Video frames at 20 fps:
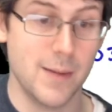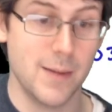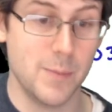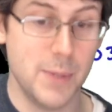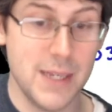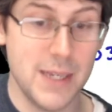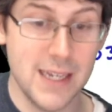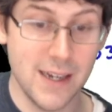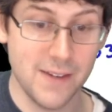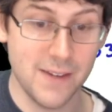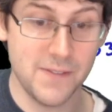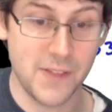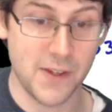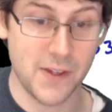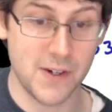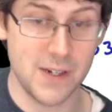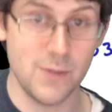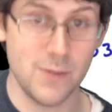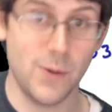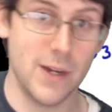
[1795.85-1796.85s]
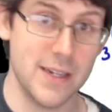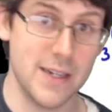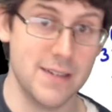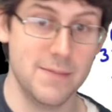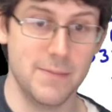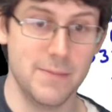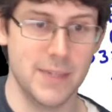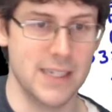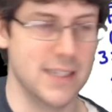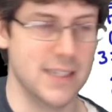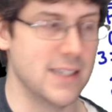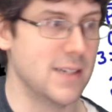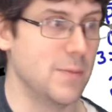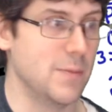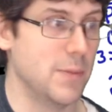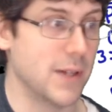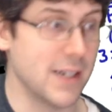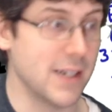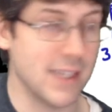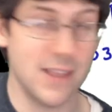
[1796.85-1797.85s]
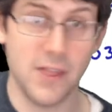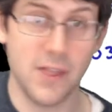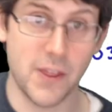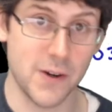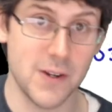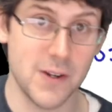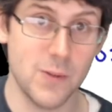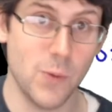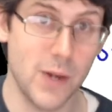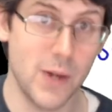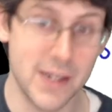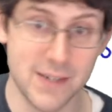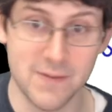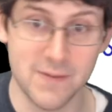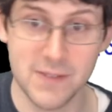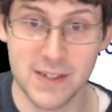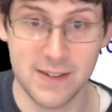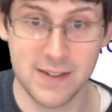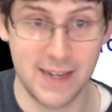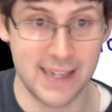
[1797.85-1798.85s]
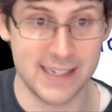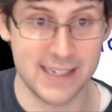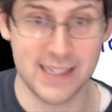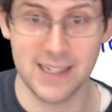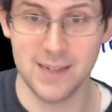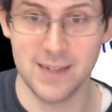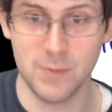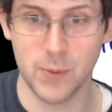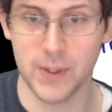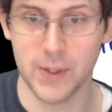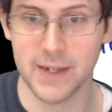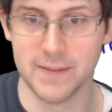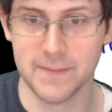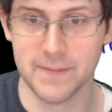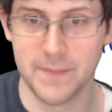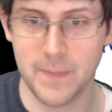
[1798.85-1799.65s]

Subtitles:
P of 31 means plug in 31 as the input.